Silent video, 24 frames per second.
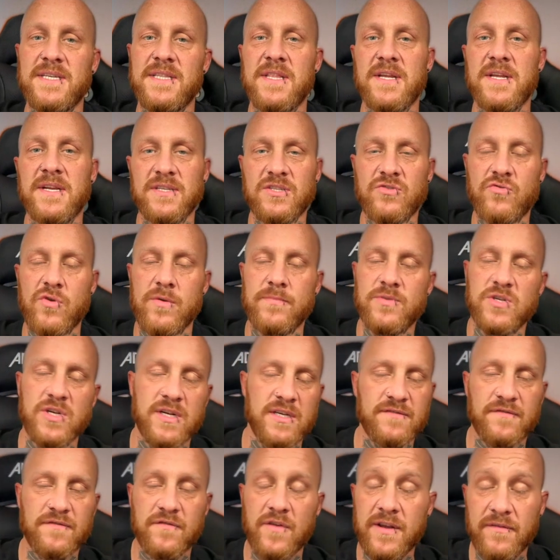in the description.
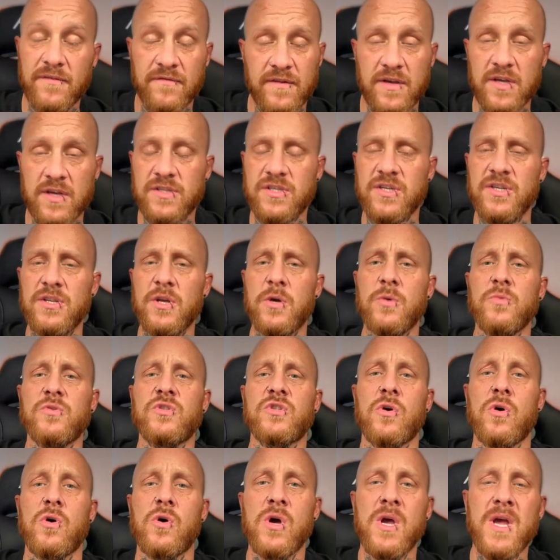It's free for you to do
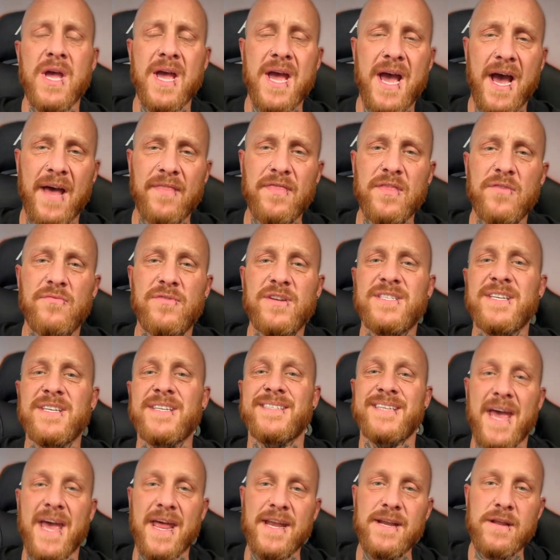so. And there is a
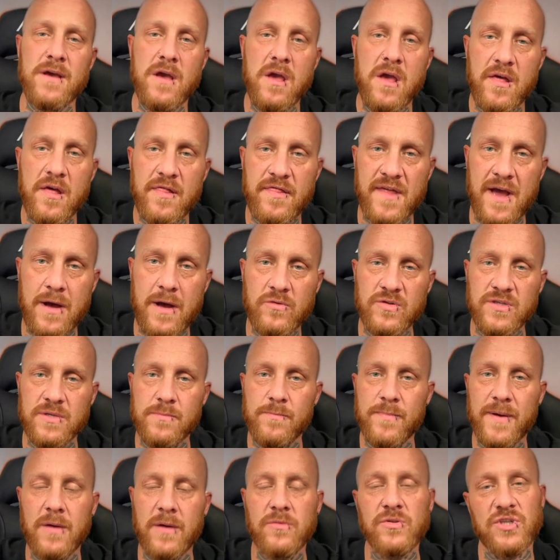
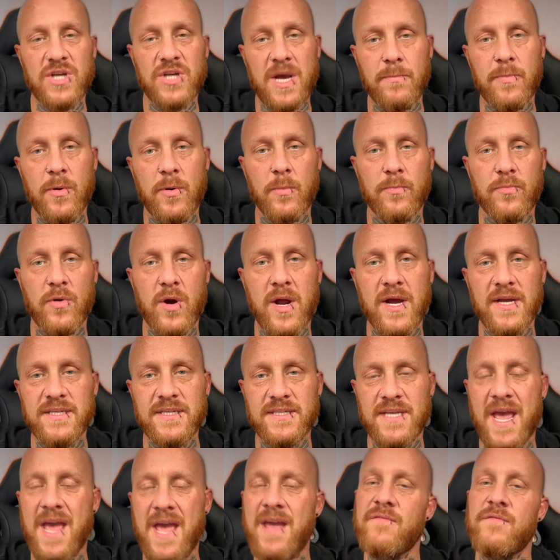£10,000 jackpot prize
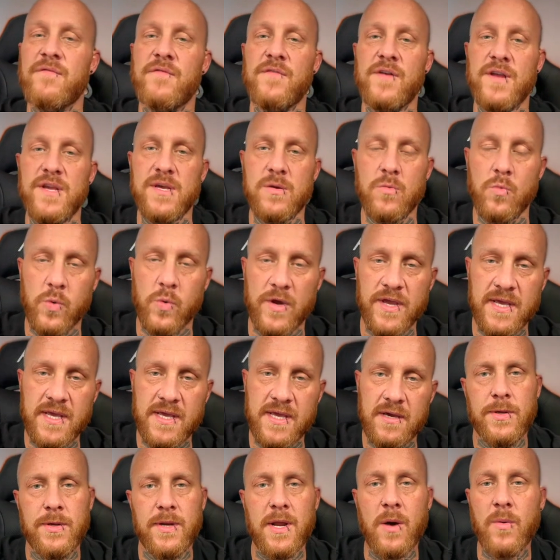every
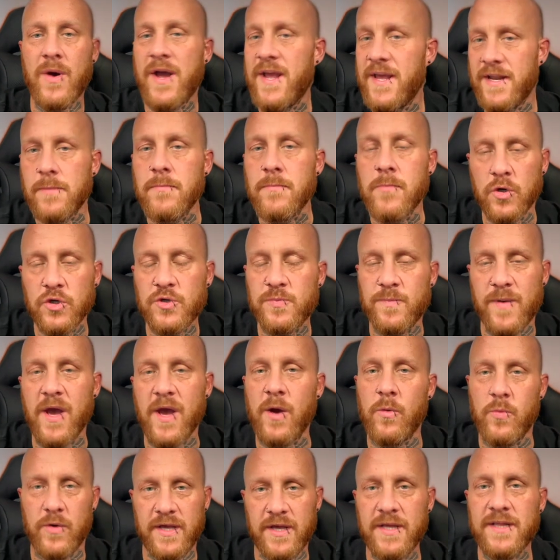week. Now, I had a much better
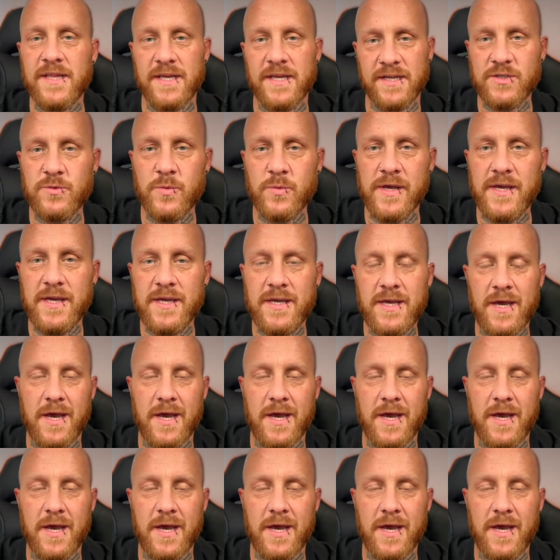week this week.